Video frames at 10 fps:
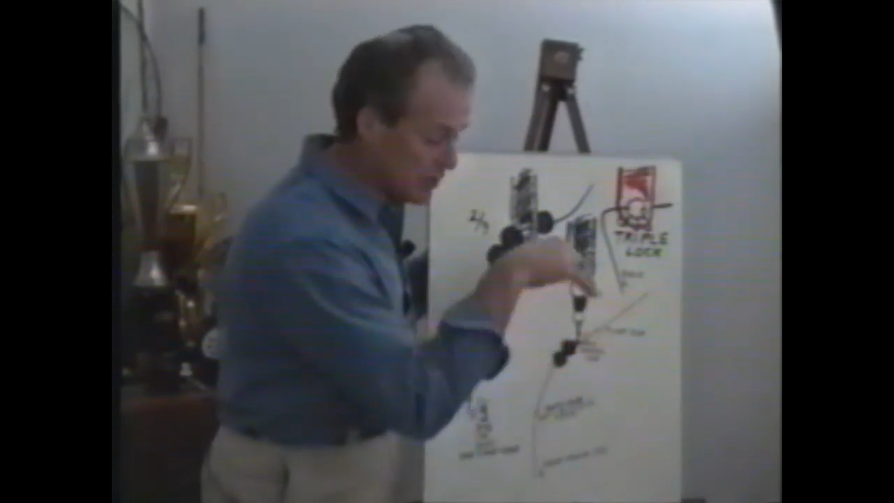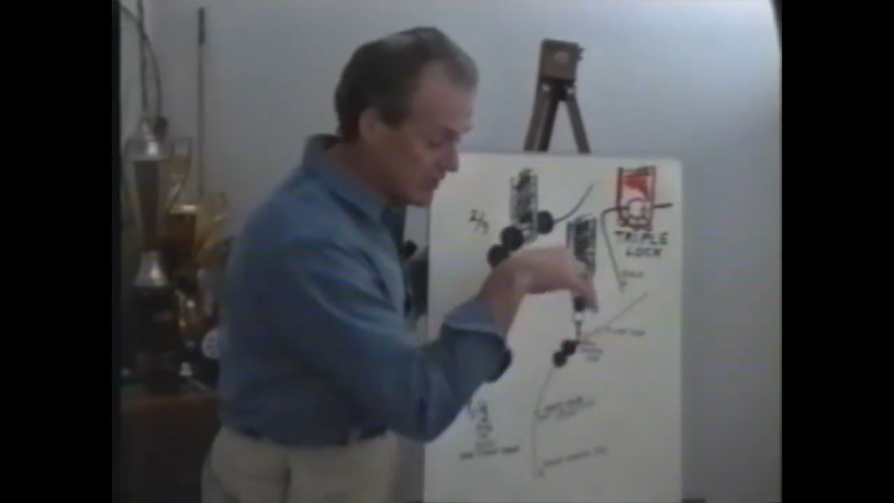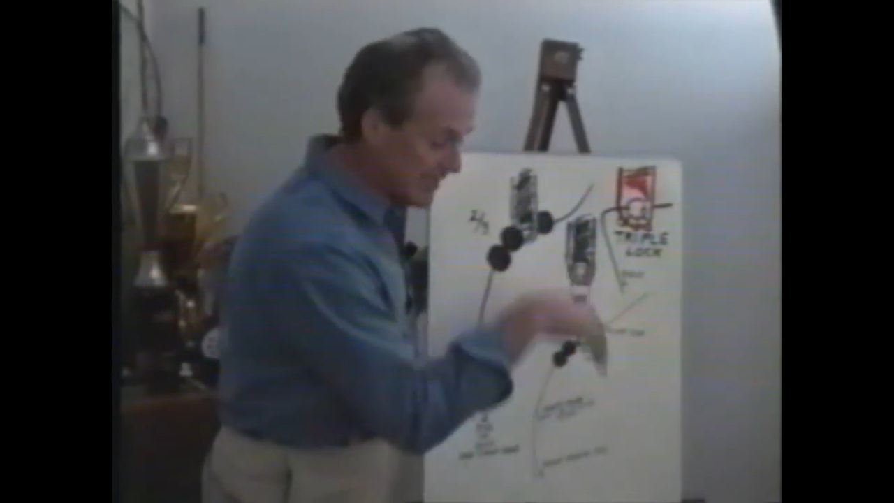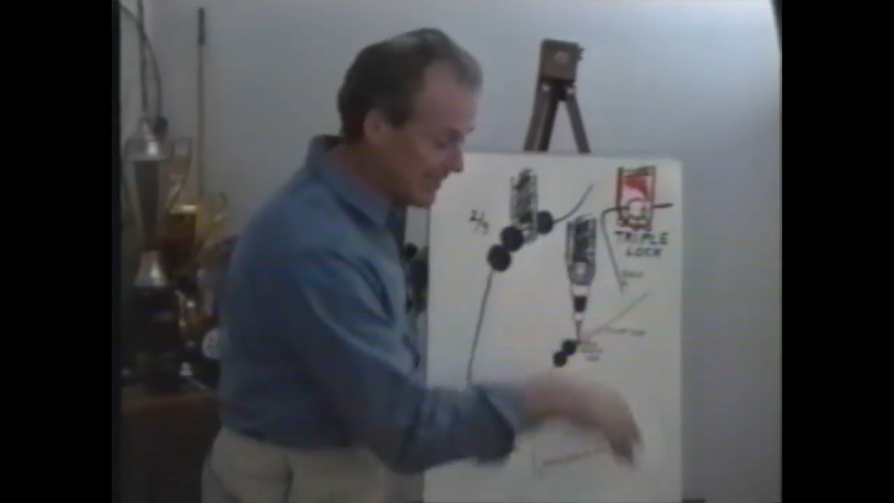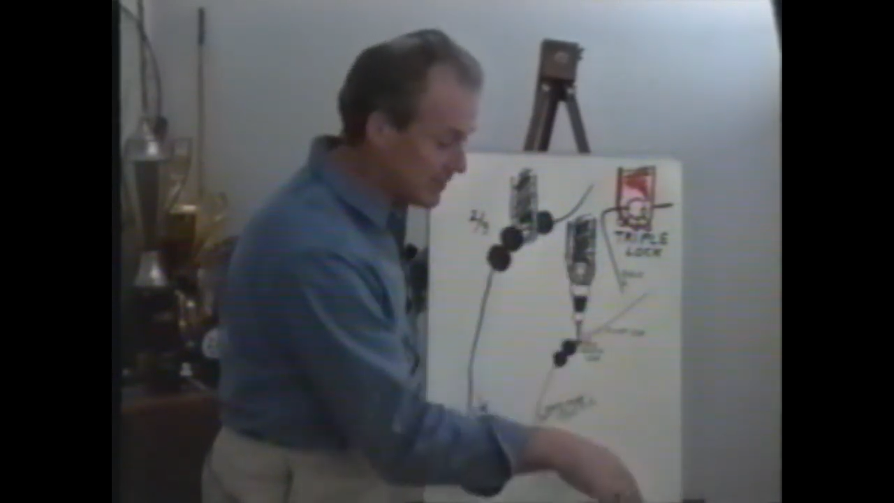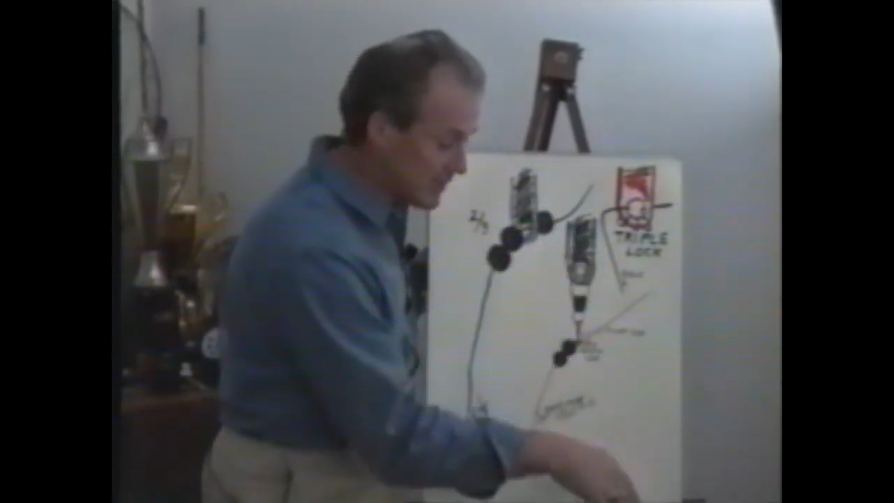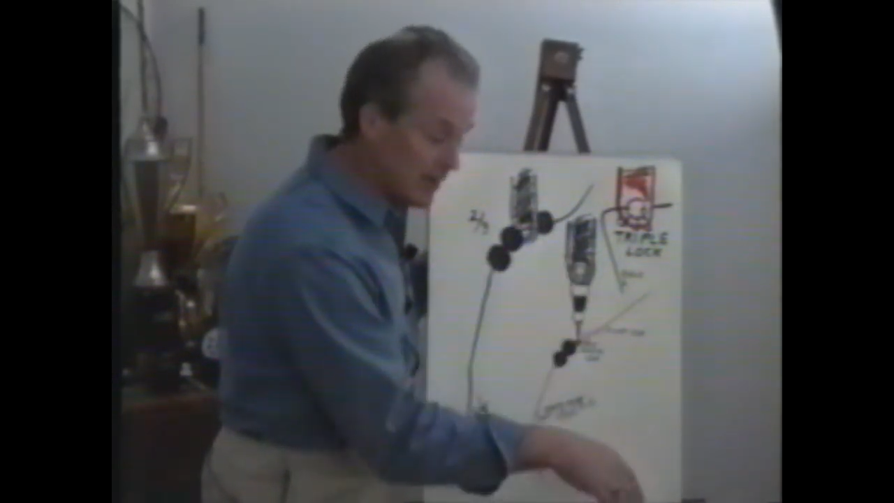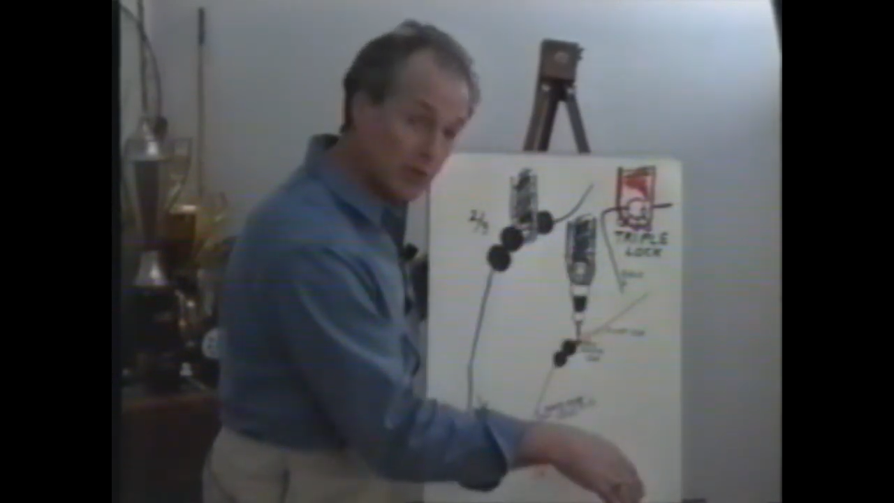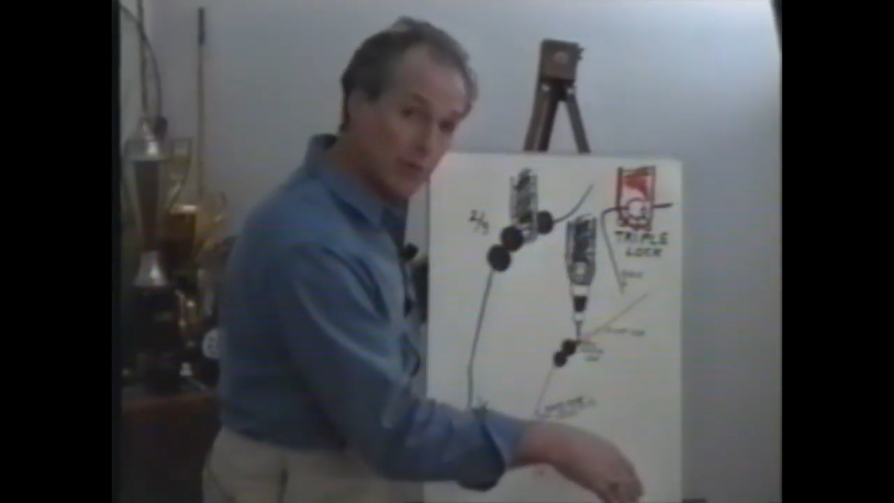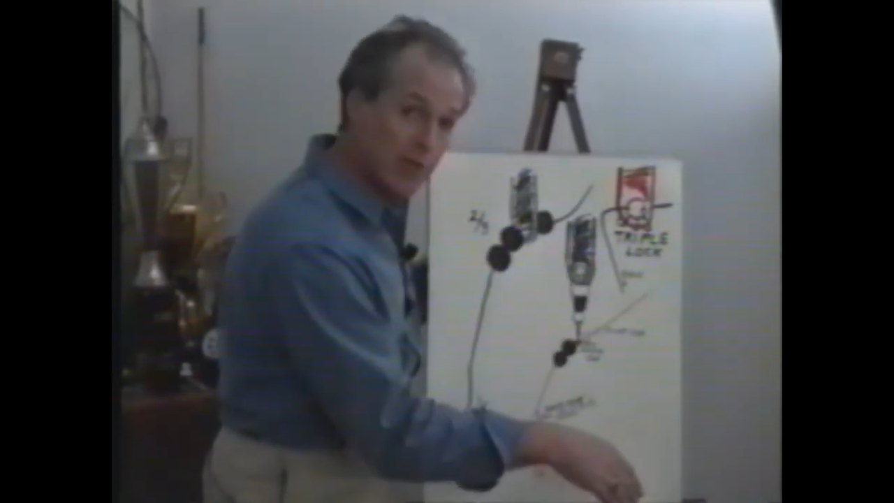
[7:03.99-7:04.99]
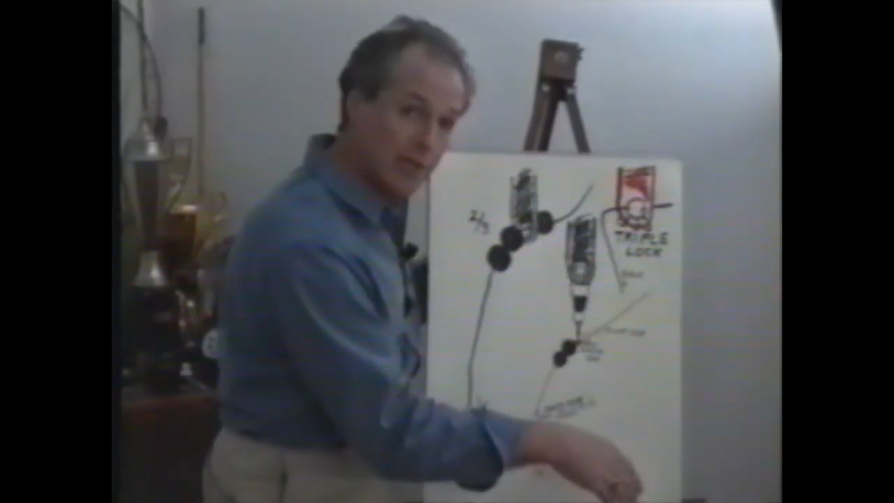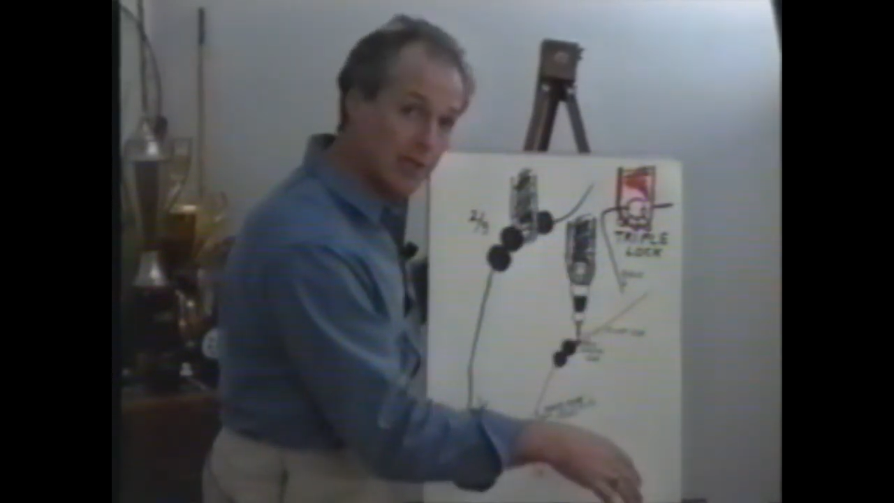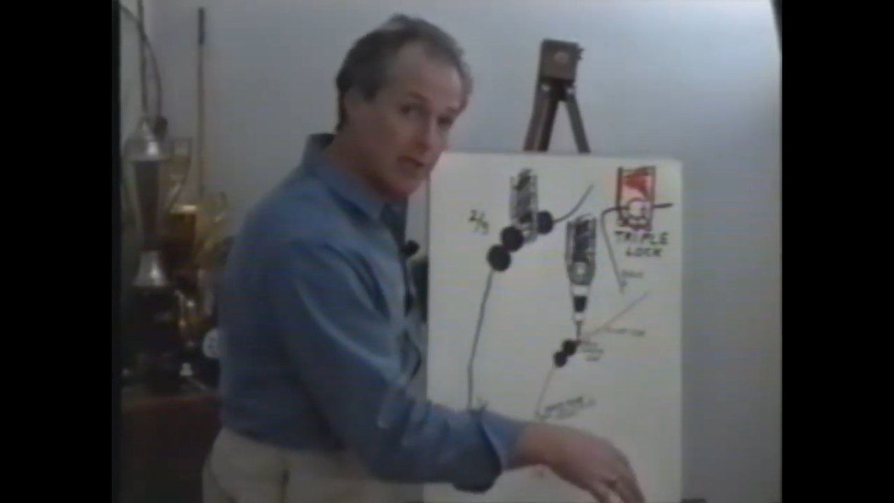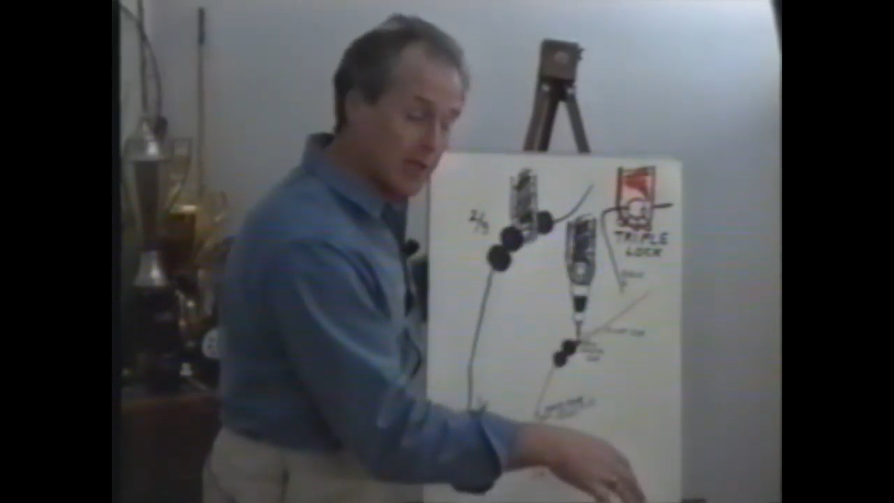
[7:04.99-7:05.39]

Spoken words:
or to get it down quick,